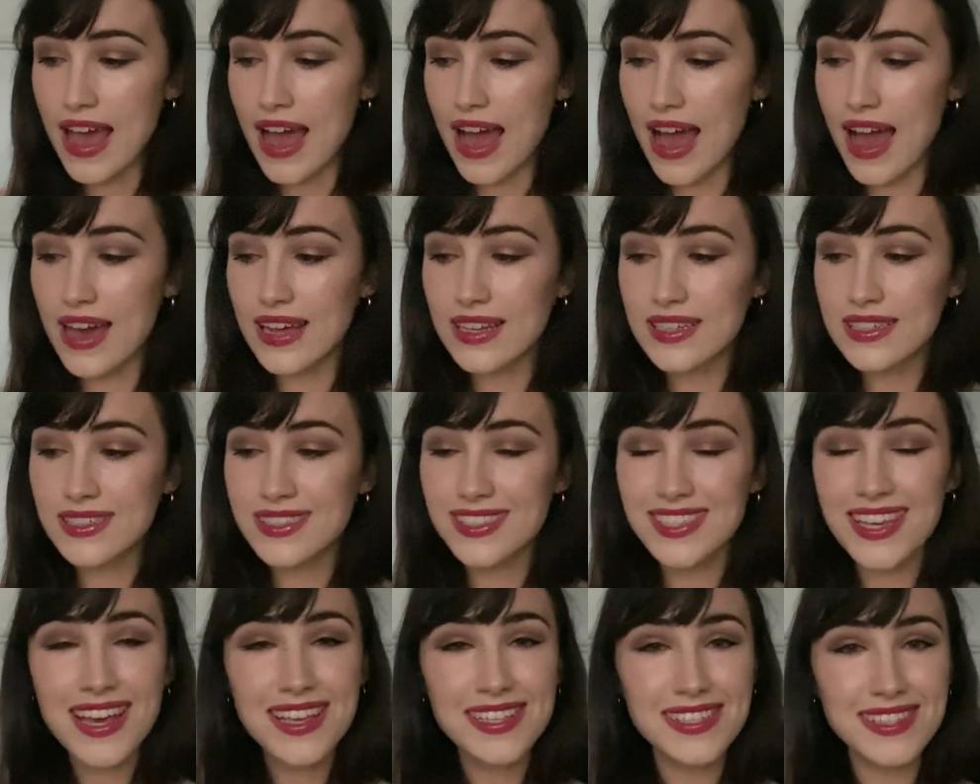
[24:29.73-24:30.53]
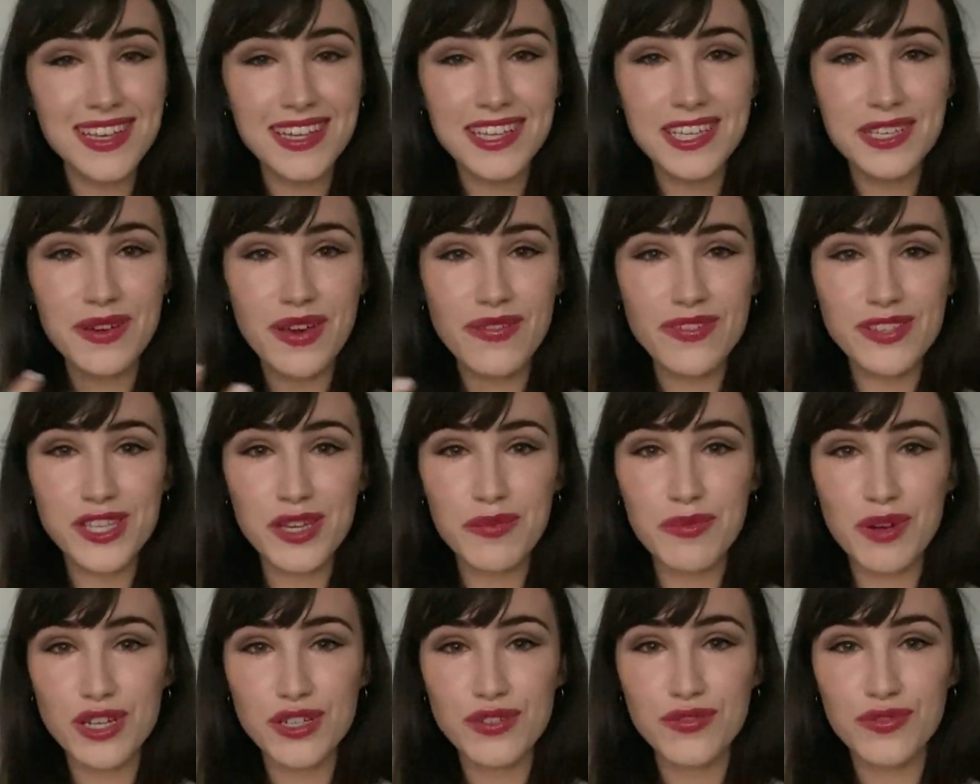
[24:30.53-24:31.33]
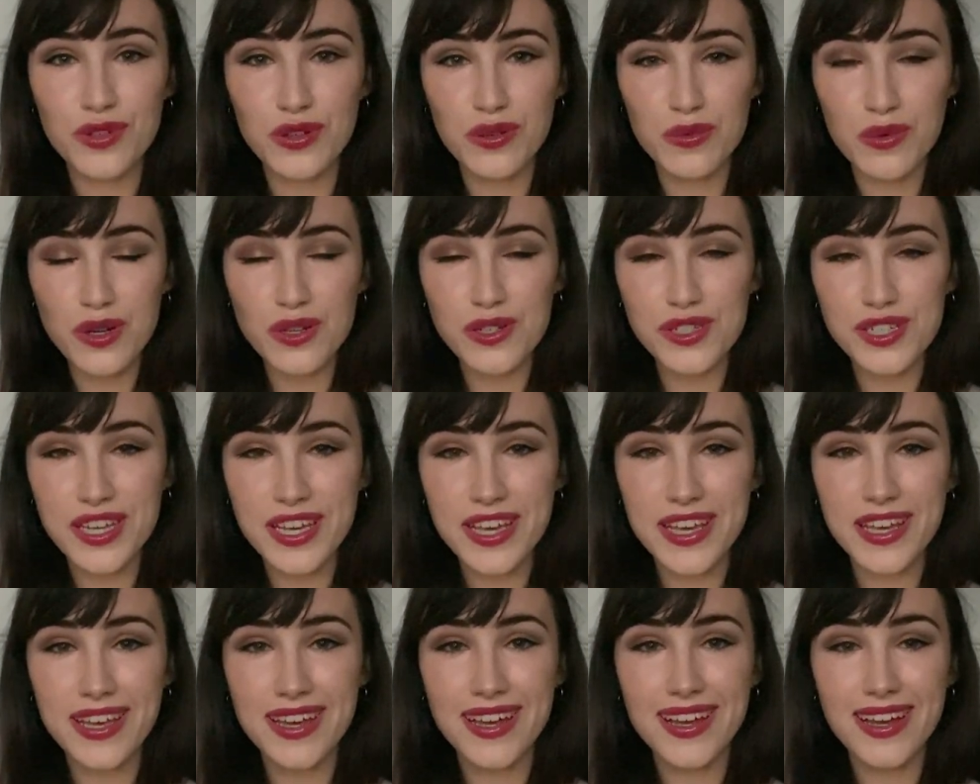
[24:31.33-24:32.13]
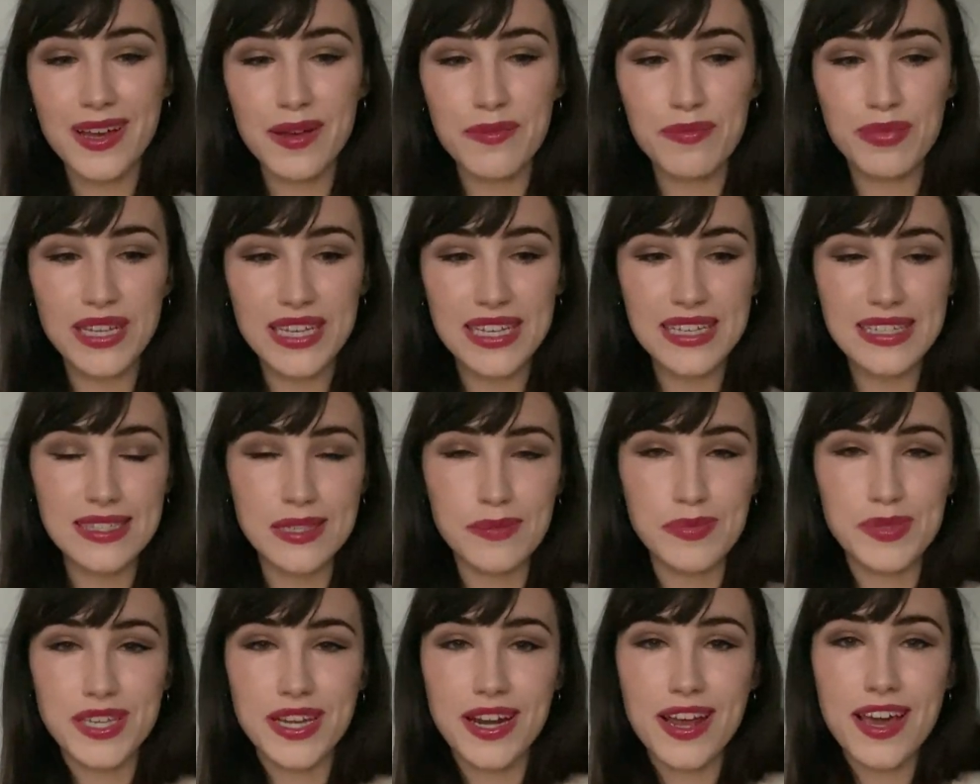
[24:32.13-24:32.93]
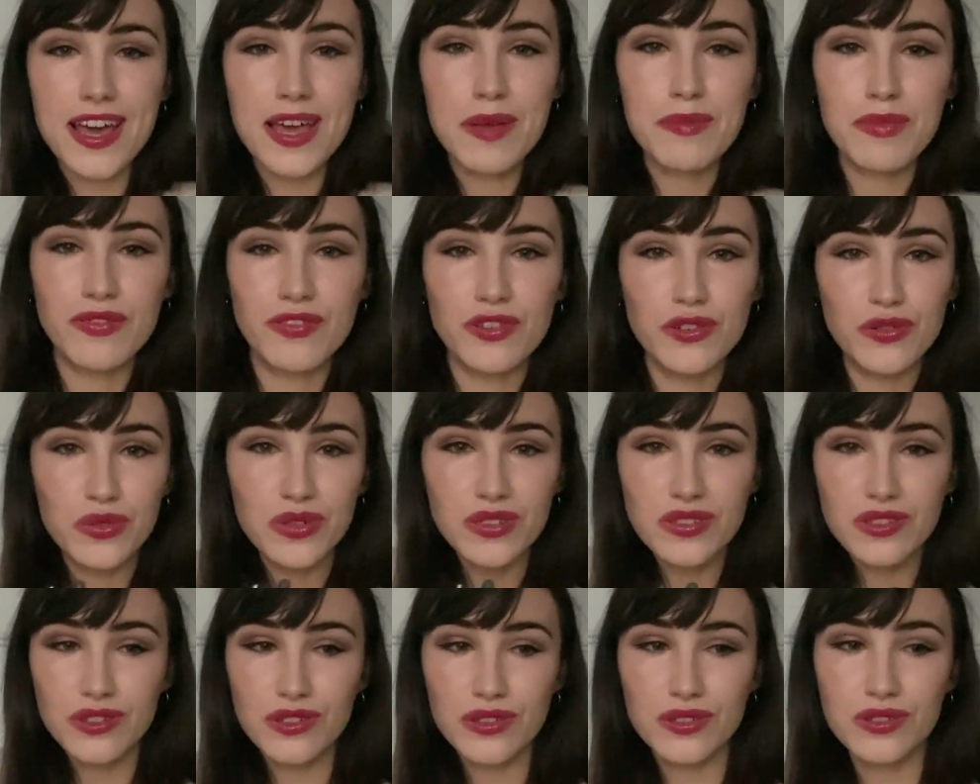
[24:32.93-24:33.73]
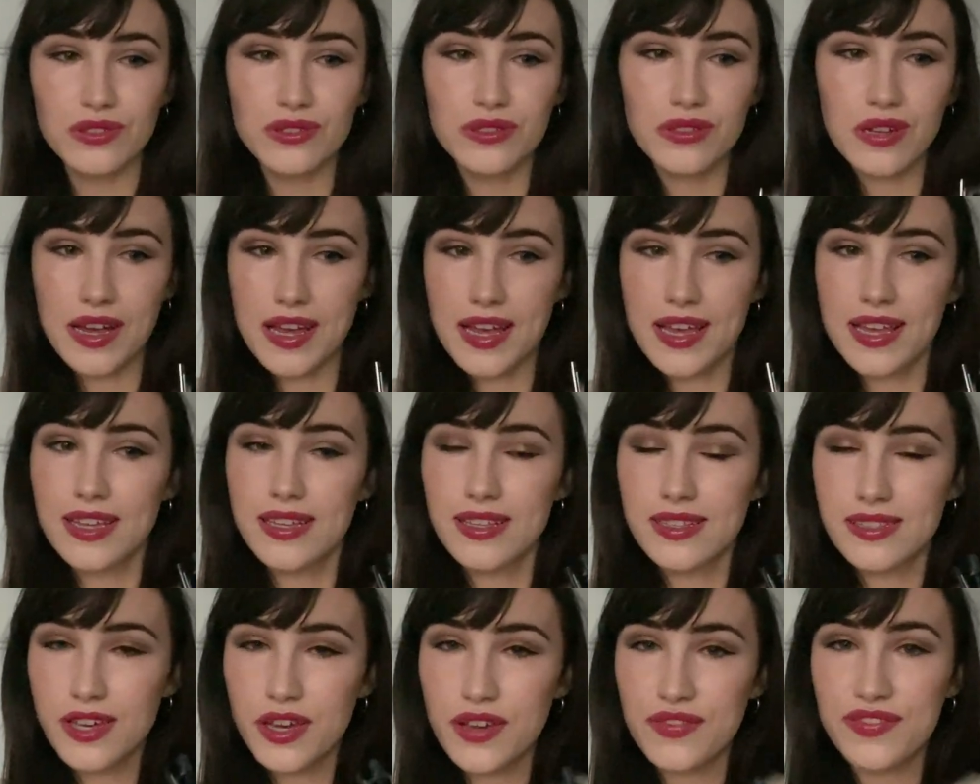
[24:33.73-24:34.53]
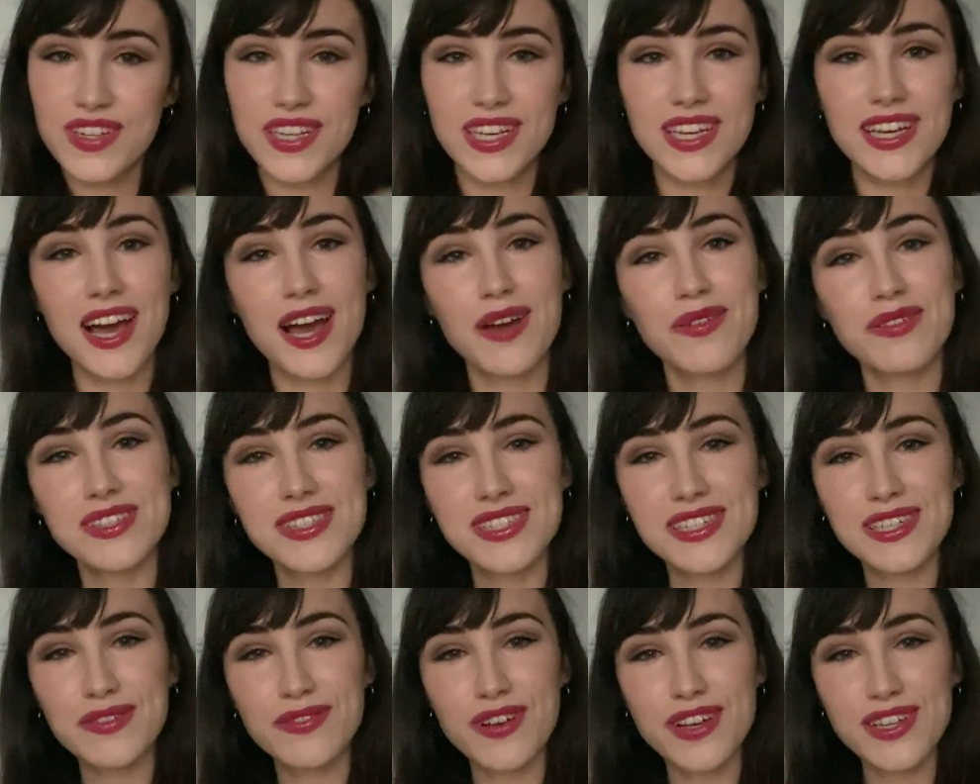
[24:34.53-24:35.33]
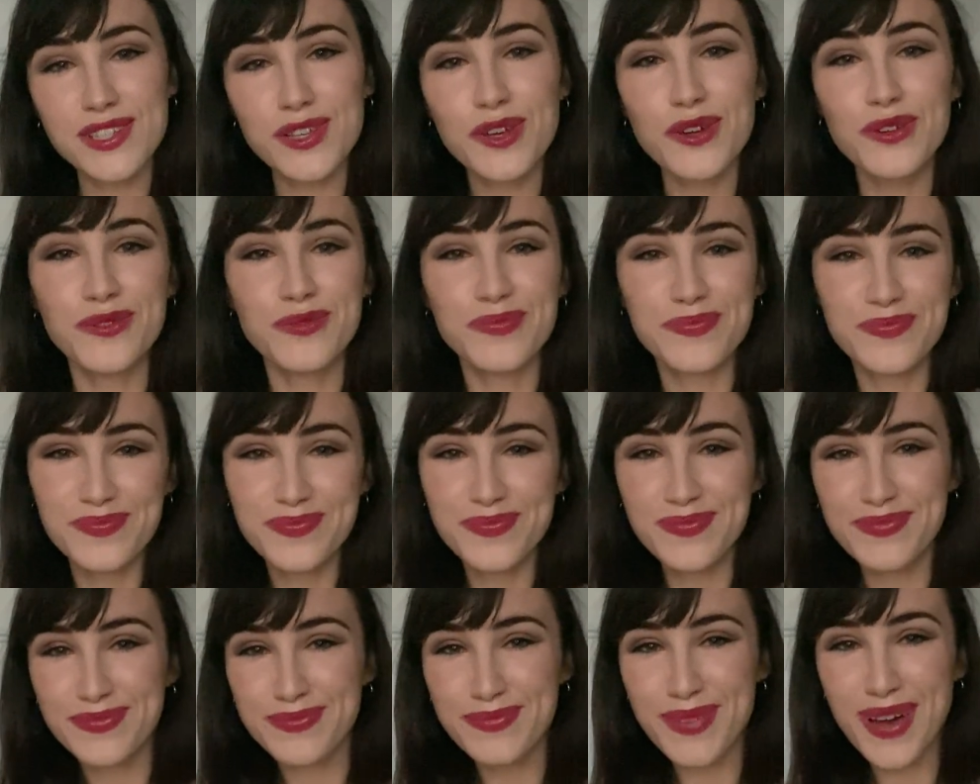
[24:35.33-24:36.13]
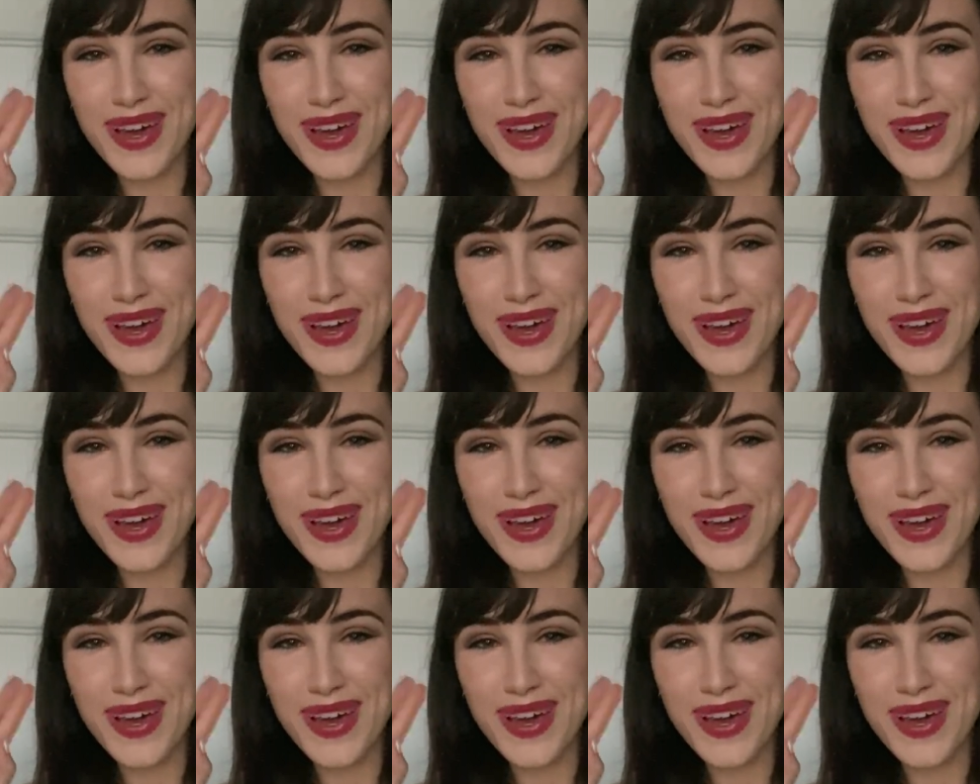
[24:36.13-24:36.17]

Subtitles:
And yes, thank you ever so much for watching. Please subscribe if you want to, and hopefully I will see you very soon.